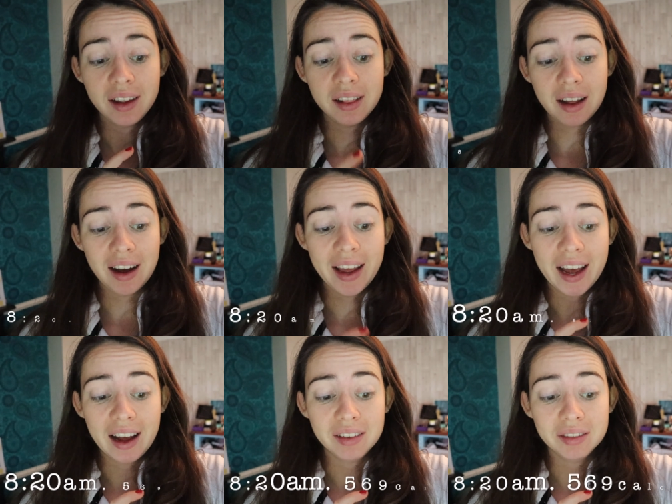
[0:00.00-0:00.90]
that I
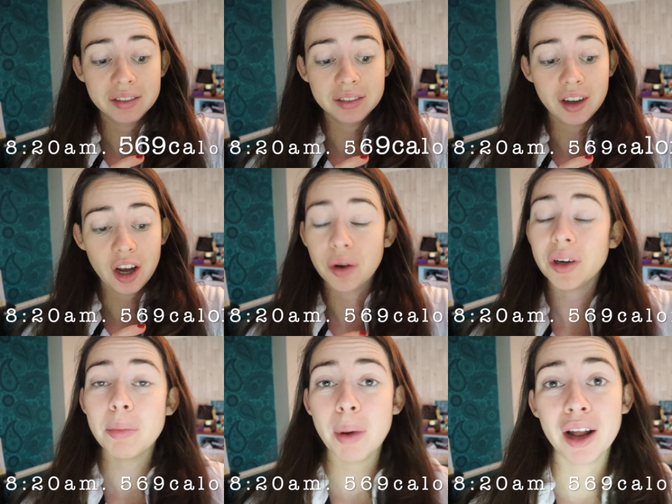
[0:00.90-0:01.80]
have
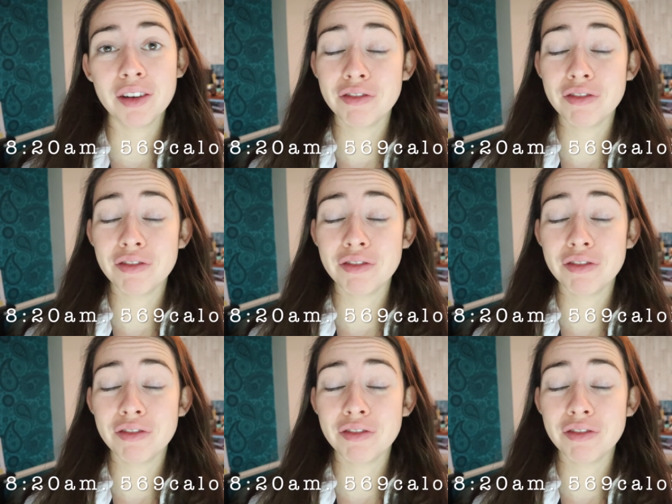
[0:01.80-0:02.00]
only burnt